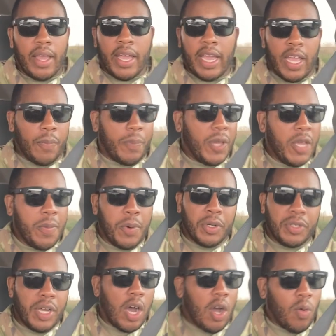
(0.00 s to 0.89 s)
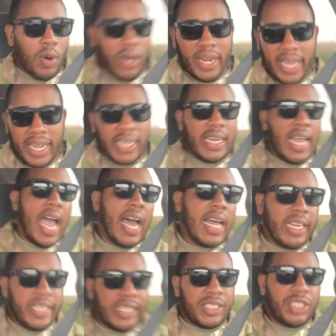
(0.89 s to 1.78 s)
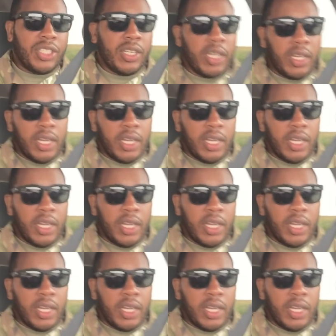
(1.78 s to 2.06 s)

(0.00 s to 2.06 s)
and people don't want to acknowledge